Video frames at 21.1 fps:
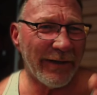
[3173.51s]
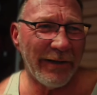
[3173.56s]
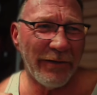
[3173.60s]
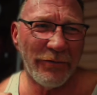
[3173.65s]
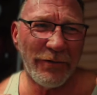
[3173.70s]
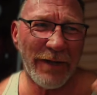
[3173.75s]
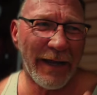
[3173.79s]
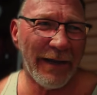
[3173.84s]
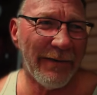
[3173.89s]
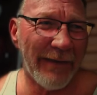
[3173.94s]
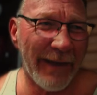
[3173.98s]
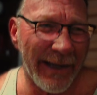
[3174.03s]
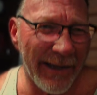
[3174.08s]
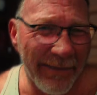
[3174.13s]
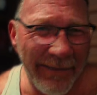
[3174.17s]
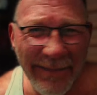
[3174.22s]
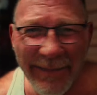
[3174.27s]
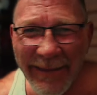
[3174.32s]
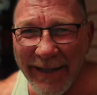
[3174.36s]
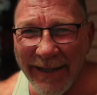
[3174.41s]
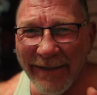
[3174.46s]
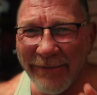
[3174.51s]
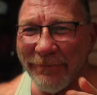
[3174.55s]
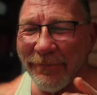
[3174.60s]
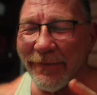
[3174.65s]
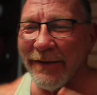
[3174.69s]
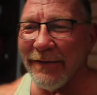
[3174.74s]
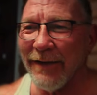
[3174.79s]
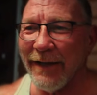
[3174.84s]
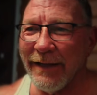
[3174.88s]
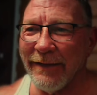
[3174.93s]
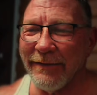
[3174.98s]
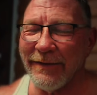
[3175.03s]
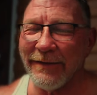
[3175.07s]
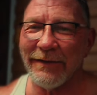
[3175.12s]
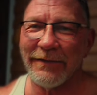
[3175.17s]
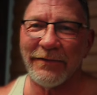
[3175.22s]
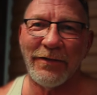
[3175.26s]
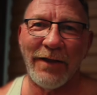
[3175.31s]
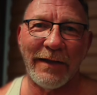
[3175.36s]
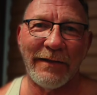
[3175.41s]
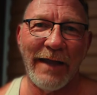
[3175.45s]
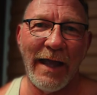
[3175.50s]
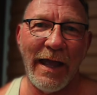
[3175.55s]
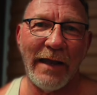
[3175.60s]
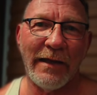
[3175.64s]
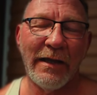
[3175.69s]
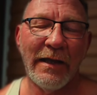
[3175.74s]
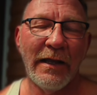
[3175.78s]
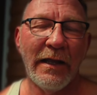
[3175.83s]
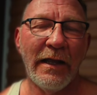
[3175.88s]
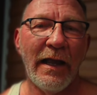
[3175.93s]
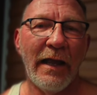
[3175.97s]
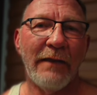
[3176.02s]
and he's kind of like a thief and things like that.